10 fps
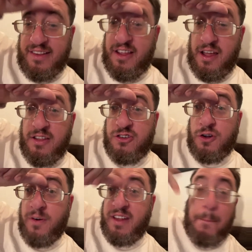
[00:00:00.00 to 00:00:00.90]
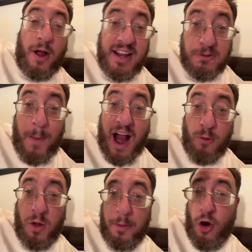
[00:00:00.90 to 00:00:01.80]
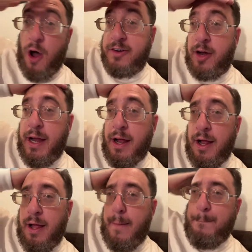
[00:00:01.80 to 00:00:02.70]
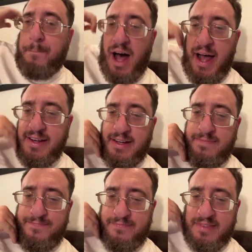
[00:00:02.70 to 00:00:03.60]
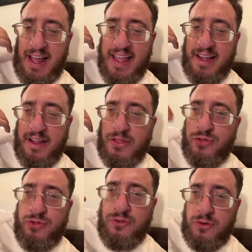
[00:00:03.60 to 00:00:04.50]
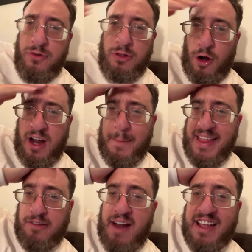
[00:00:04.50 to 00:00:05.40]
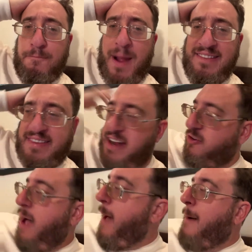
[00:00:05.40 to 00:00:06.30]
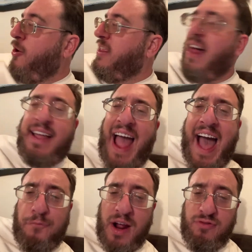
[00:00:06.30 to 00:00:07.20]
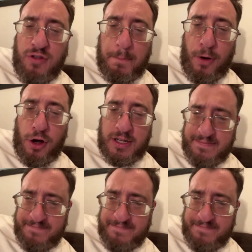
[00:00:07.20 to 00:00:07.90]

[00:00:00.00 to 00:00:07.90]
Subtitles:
and the stores. That probably inspired Wilbur Audrey. But, learning about the wreck of Penn Central, I'm only, halfway through the book.